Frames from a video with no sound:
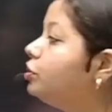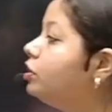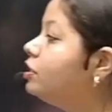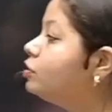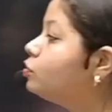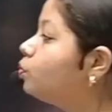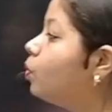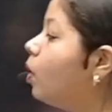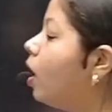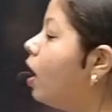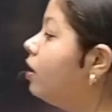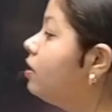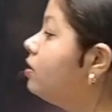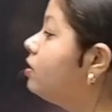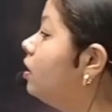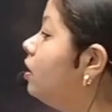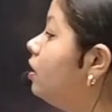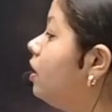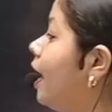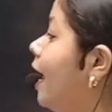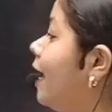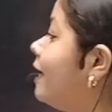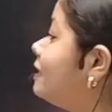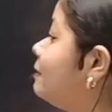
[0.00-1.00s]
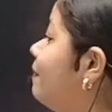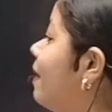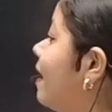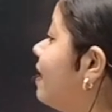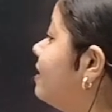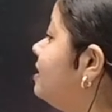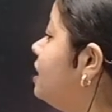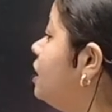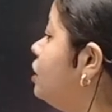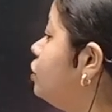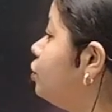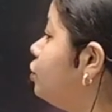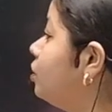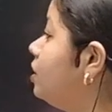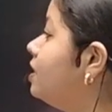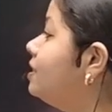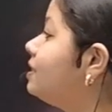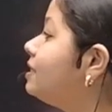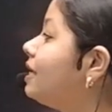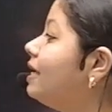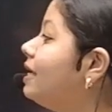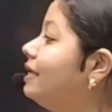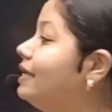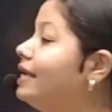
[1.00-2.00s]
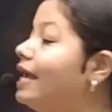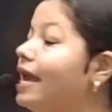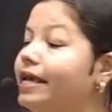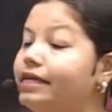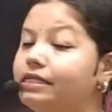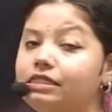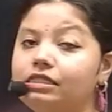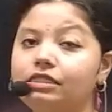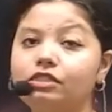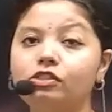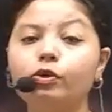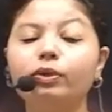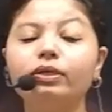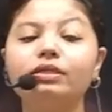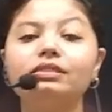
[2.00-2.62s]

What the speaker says: what? Expectation is yes. So it's an